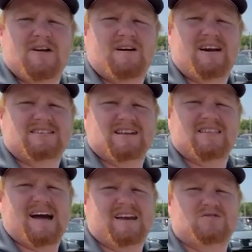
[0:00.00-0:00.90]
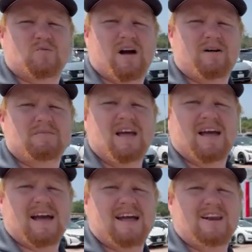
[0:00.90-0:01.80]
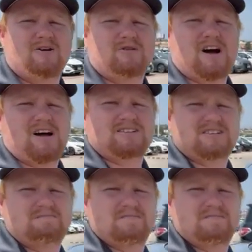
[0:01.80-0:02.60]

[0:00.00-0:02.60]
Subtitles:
interested in that as well at no cost.